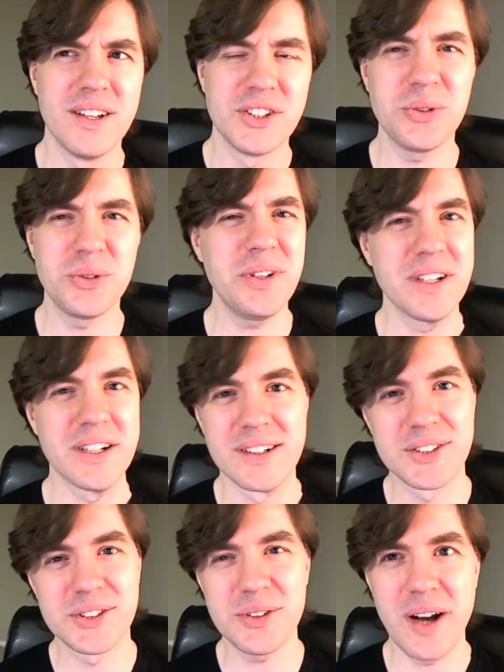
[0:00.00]
sure,
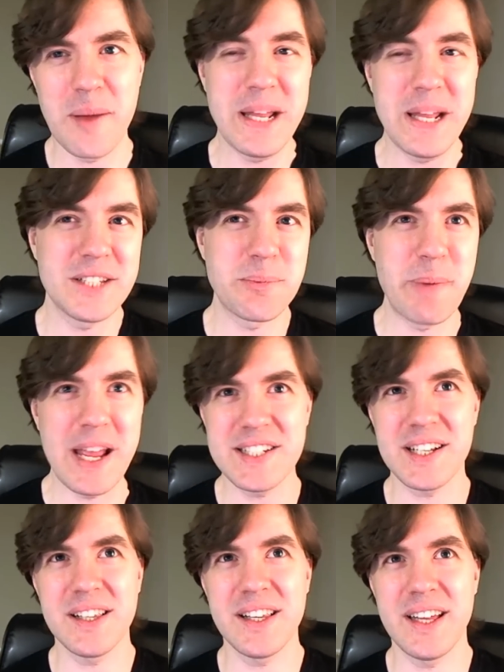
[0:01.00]
sure. I mean, it's
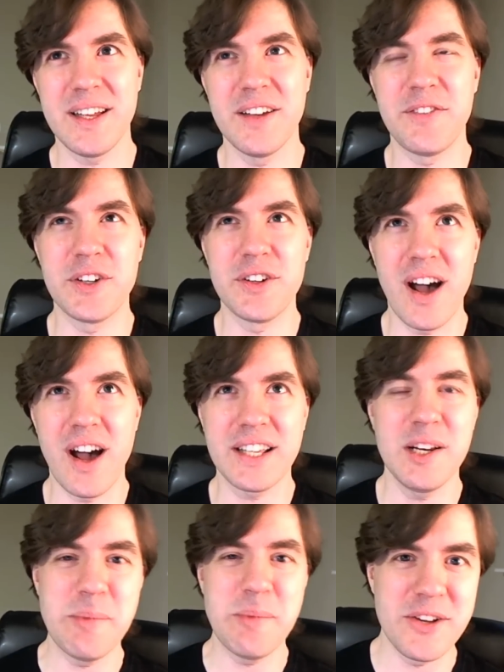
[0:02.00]
basically if you're not
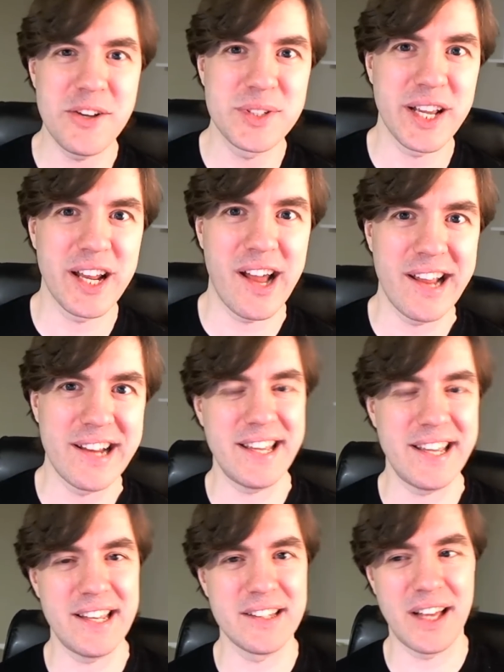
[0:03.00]
going to be using an
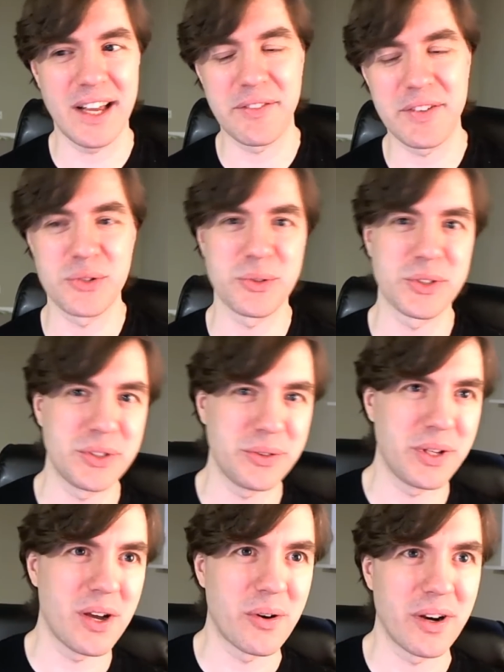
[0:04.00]
IDE like Visual
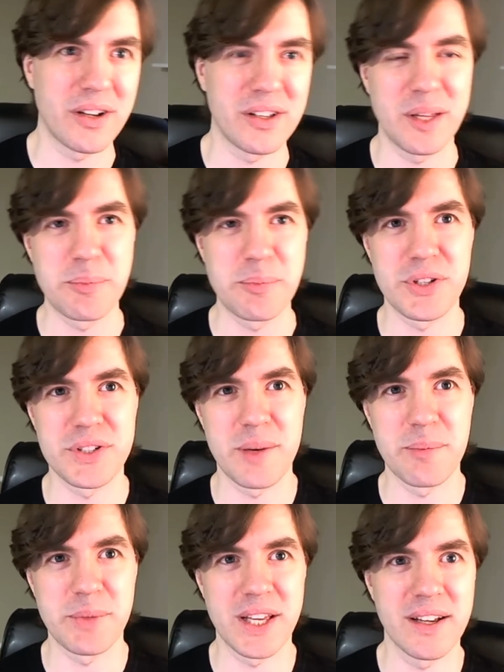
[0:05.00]
Studio or Eclipse or
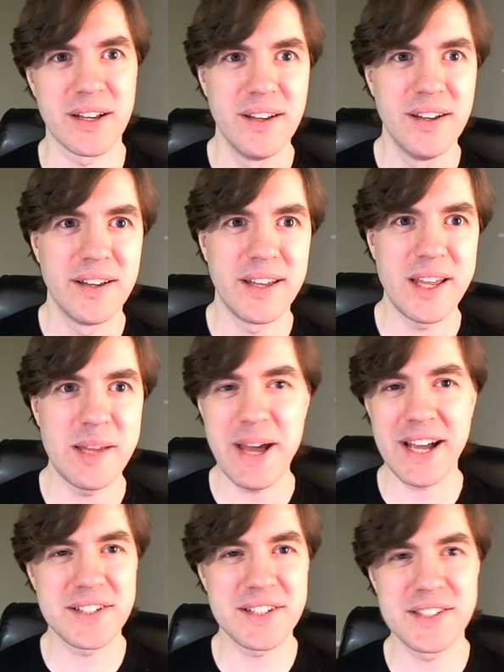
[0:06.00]
something. Yeah.
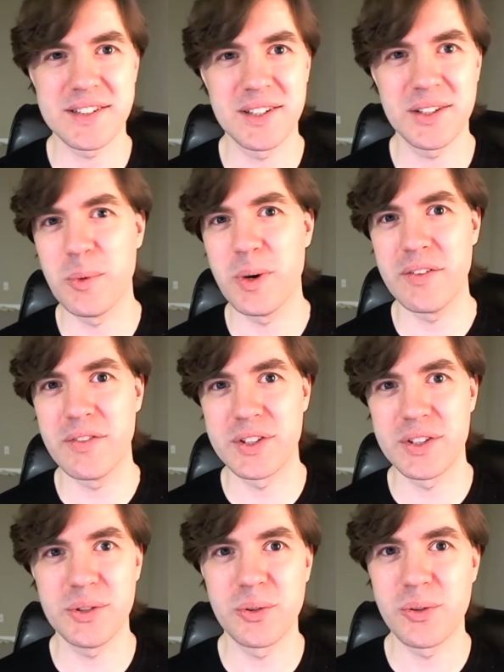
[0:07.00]
Emacs is still one of the
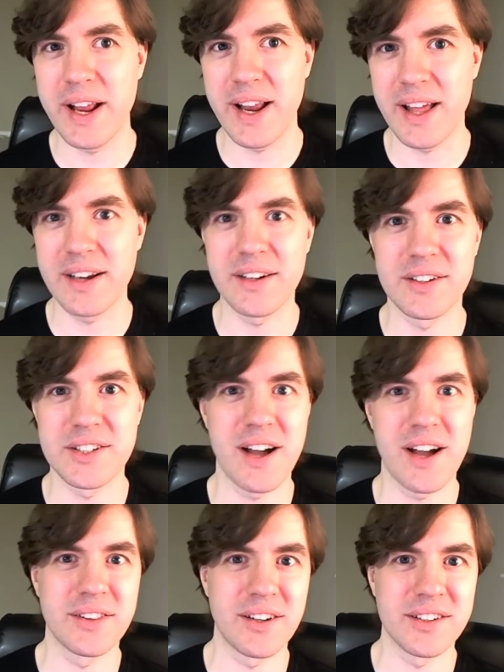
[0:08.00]
two great editors
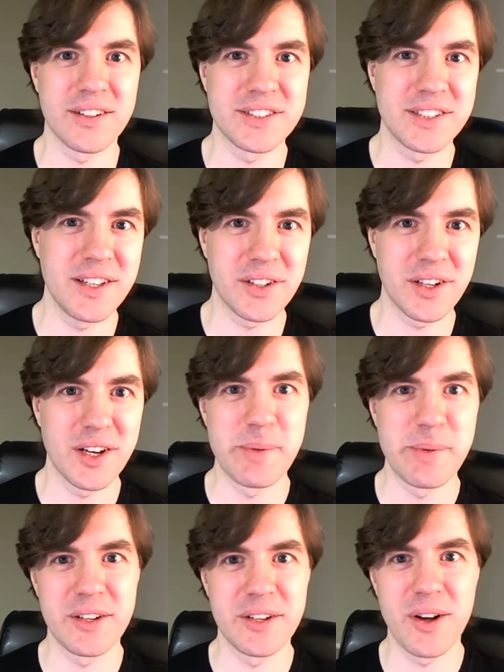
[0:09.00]
out there. It's either going to
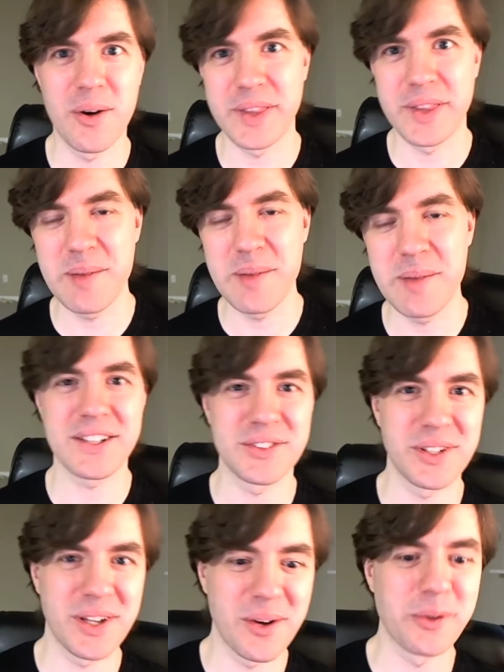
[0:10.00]
be you go with Emacs or
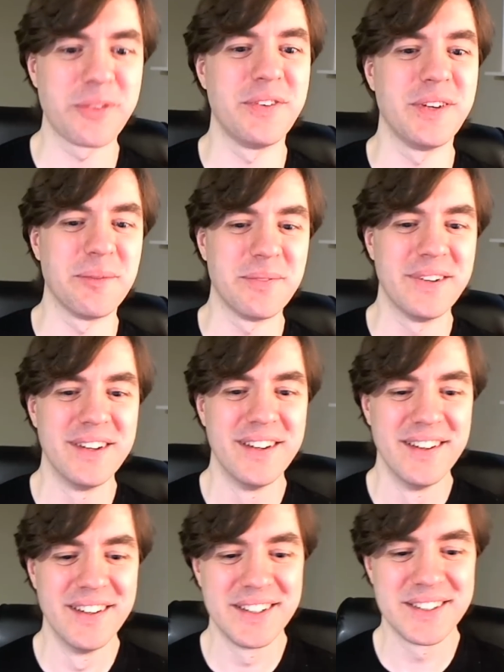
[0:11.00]
you go with Vim.
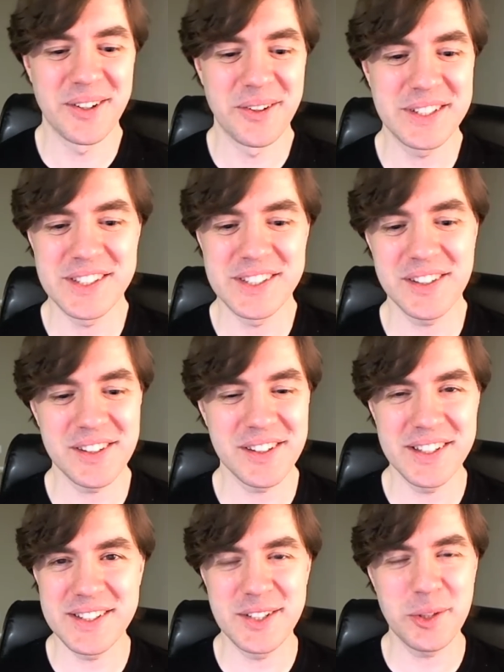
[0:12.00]
So yeah. it still
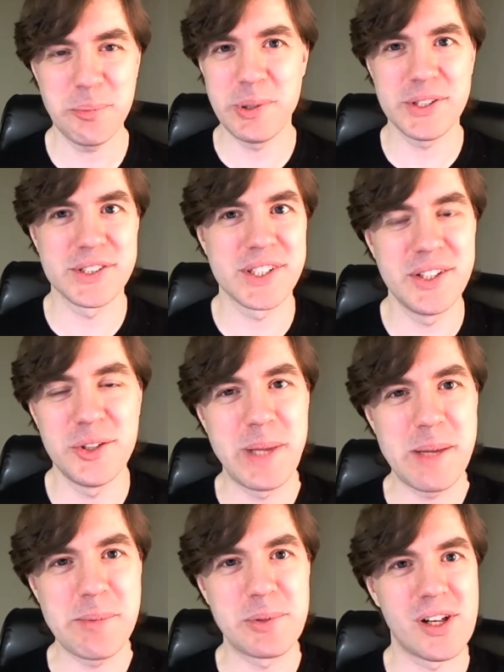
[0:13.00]
it still pulls in new
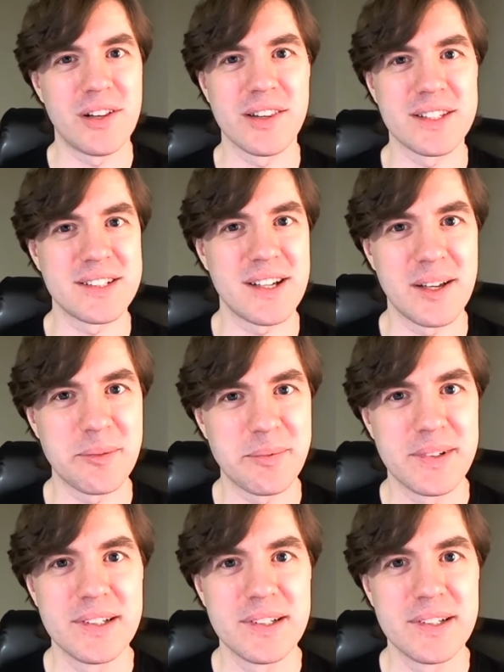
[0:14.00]
people all the time.